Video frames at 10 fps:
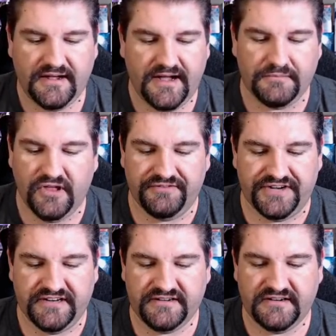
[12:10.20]
I'm loving
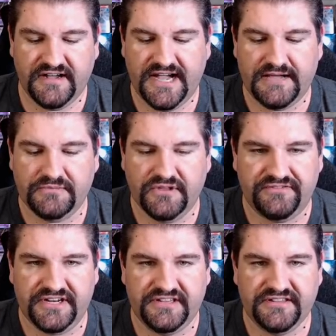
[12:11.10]
it. I am
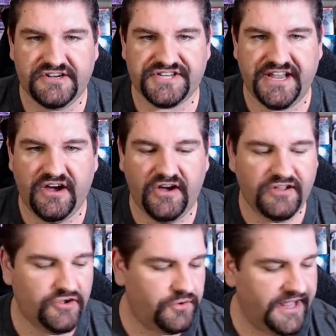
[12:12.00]
loving it. There's a
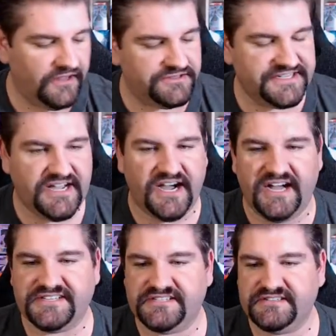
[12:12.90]
Holo
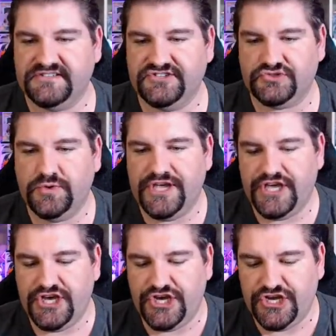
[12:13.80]
Eldegoss.
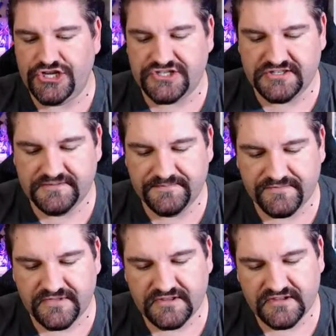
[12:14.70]
Sweet!
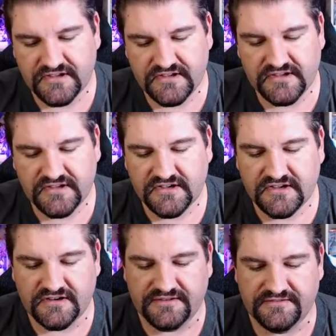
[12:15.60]

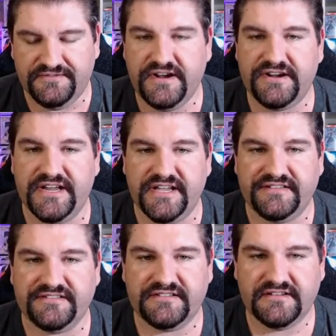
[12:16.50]
Very
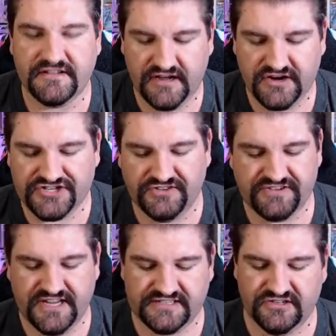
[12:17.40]
nice. Got ourselves a
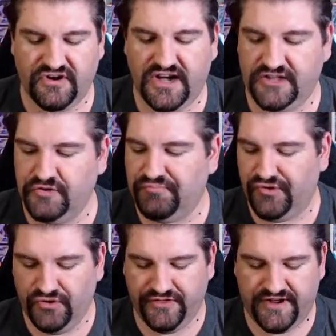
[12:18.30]
nice little holo
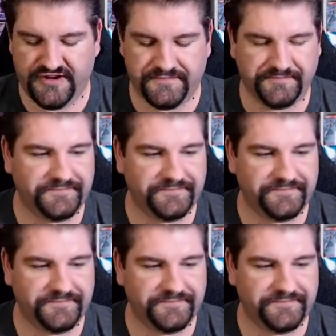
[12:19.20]
pull there.